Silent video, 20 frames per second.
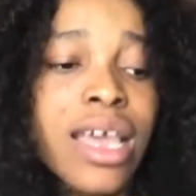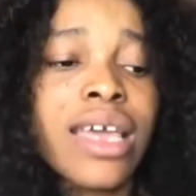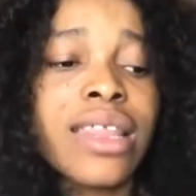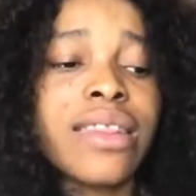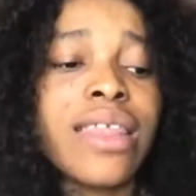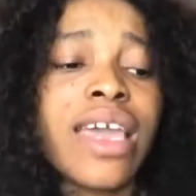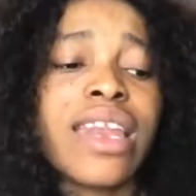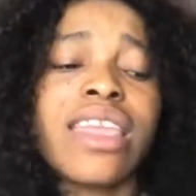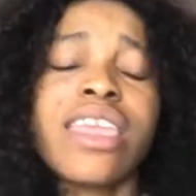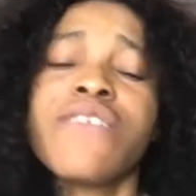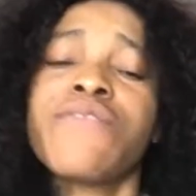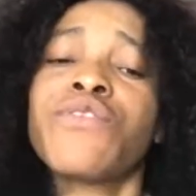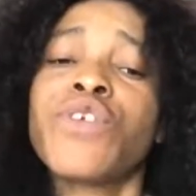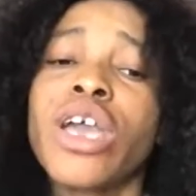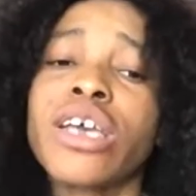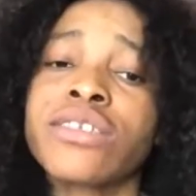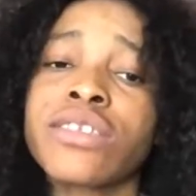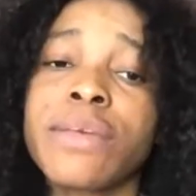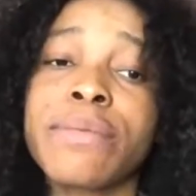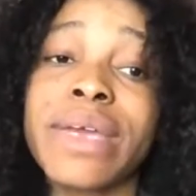Then if you
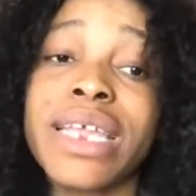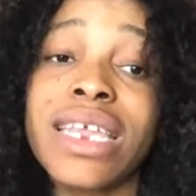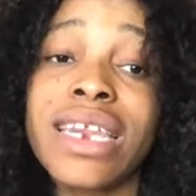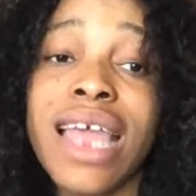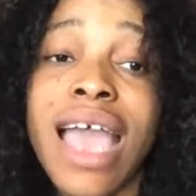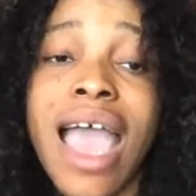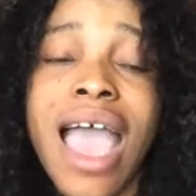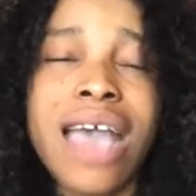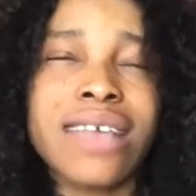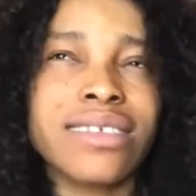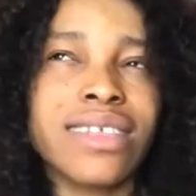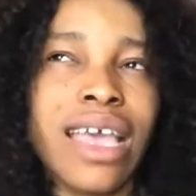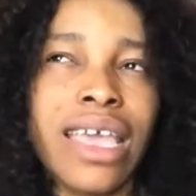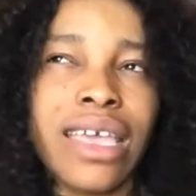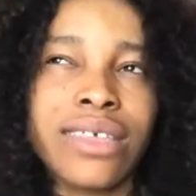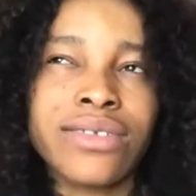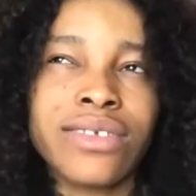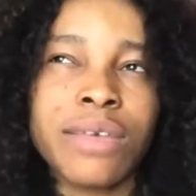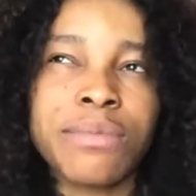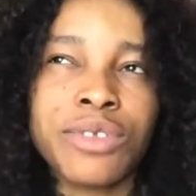are somebody that has like
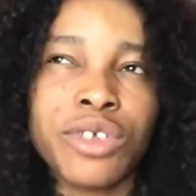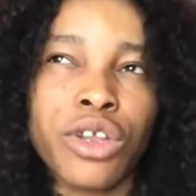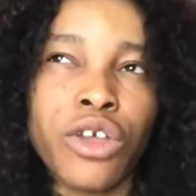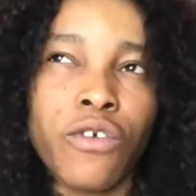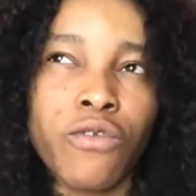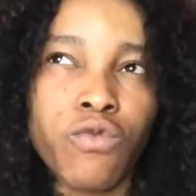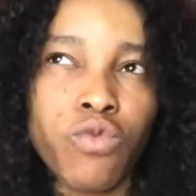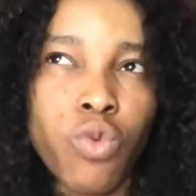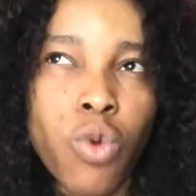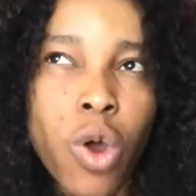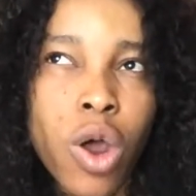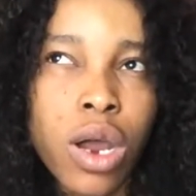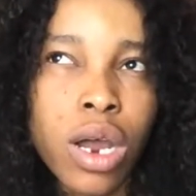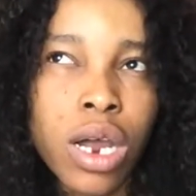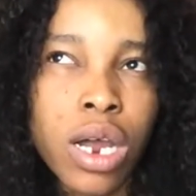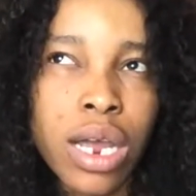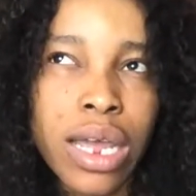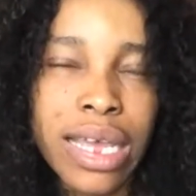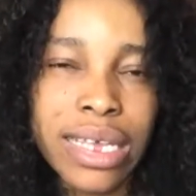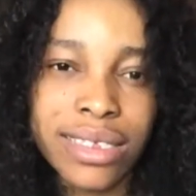some sort of
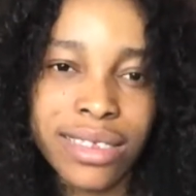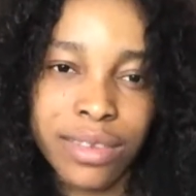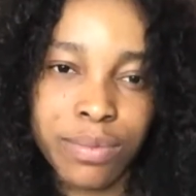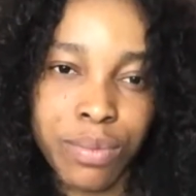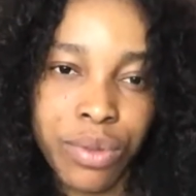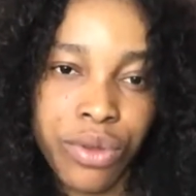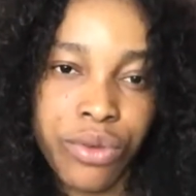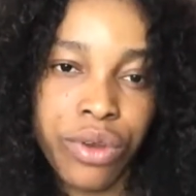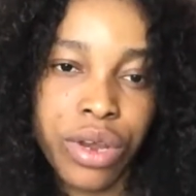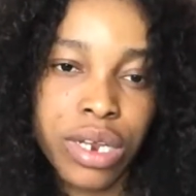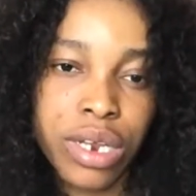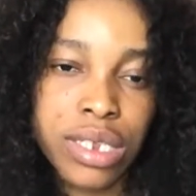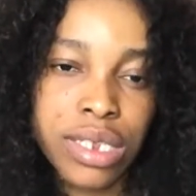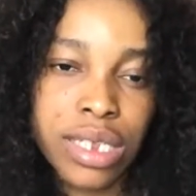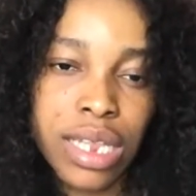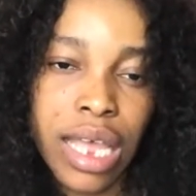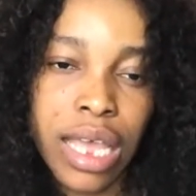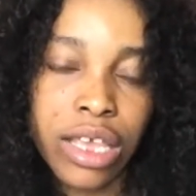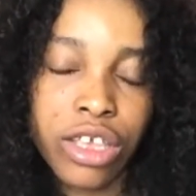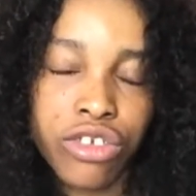work experience,
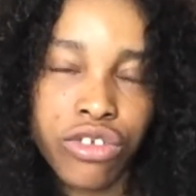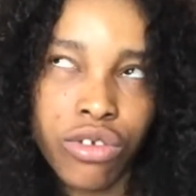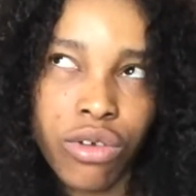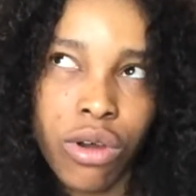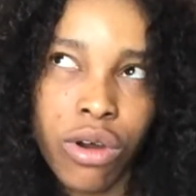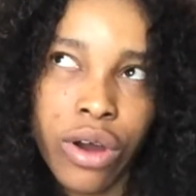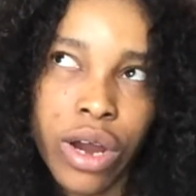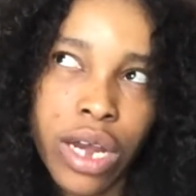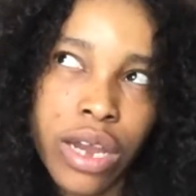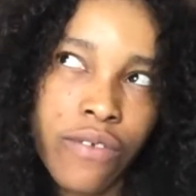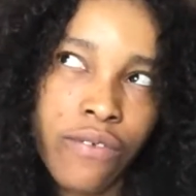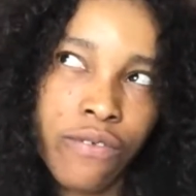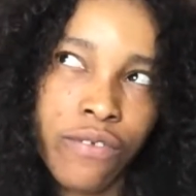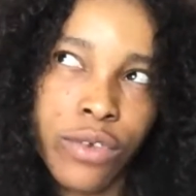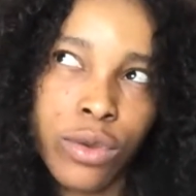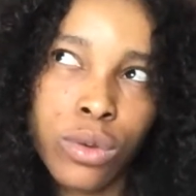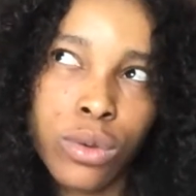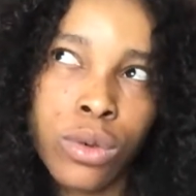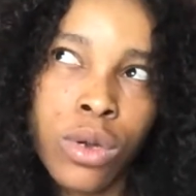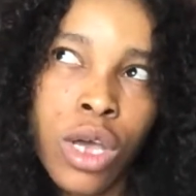like you already
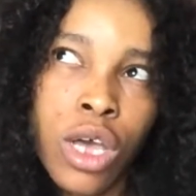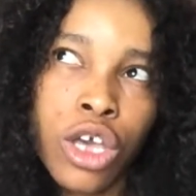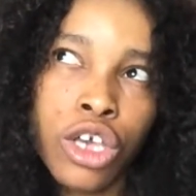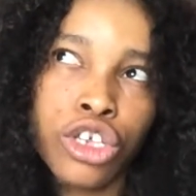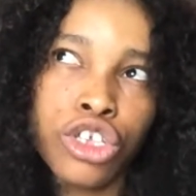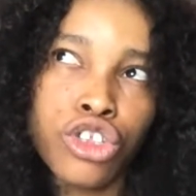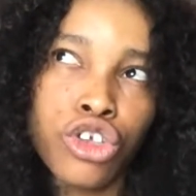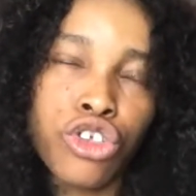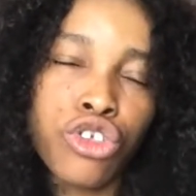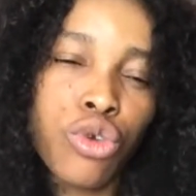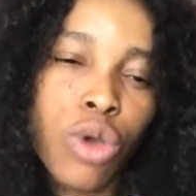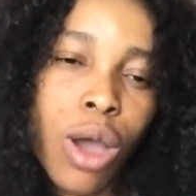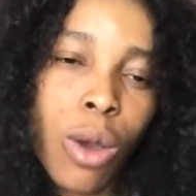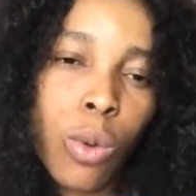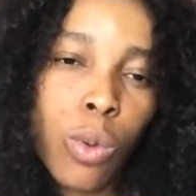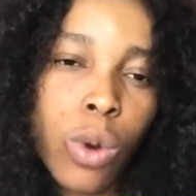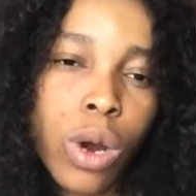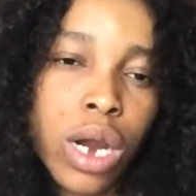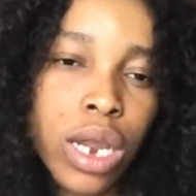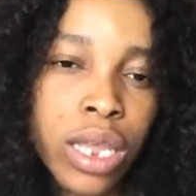feel you are
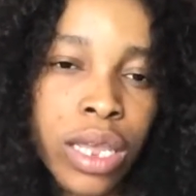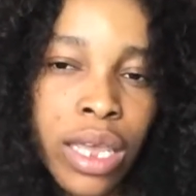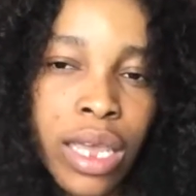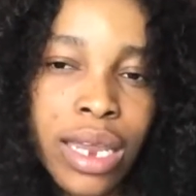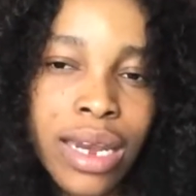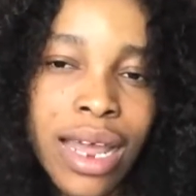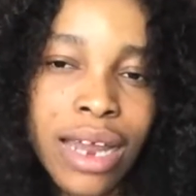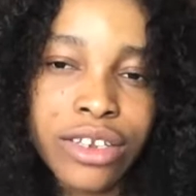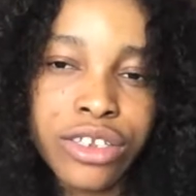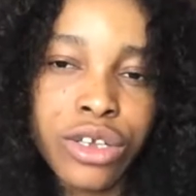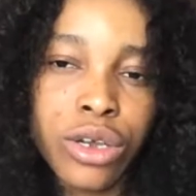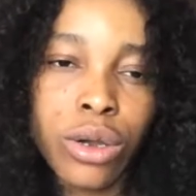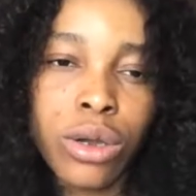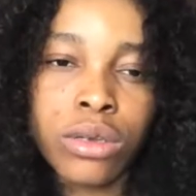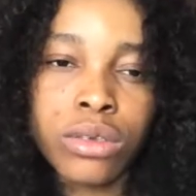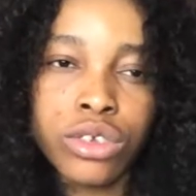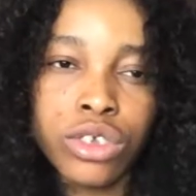working, and your